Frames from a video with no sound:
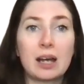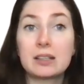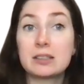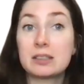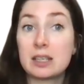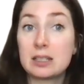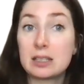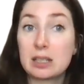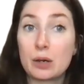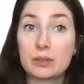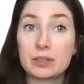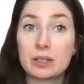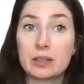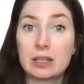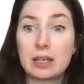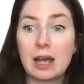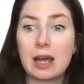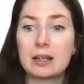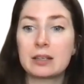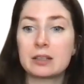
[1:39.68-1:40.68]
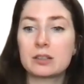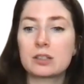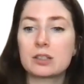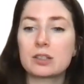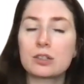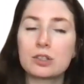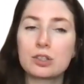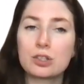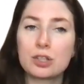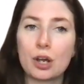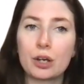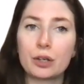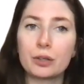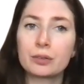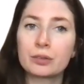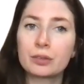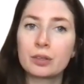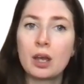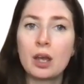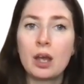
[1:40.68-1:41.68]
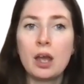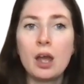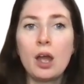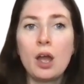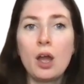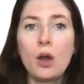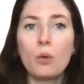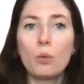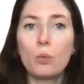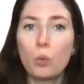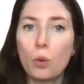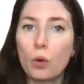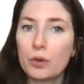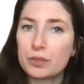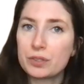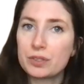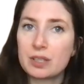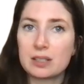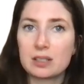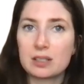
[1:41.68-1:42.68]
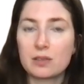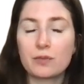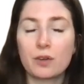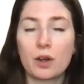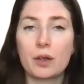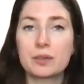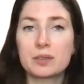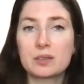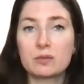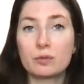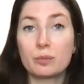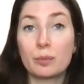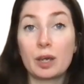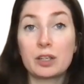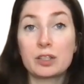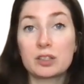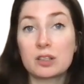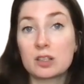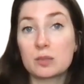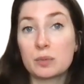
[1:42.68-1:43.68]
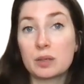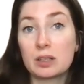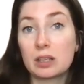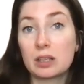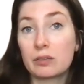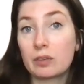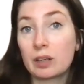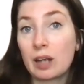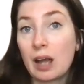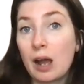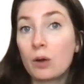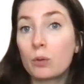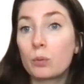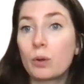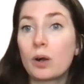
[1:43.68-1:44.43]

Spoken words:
Details at the end. So what's this advanced information that's been given out?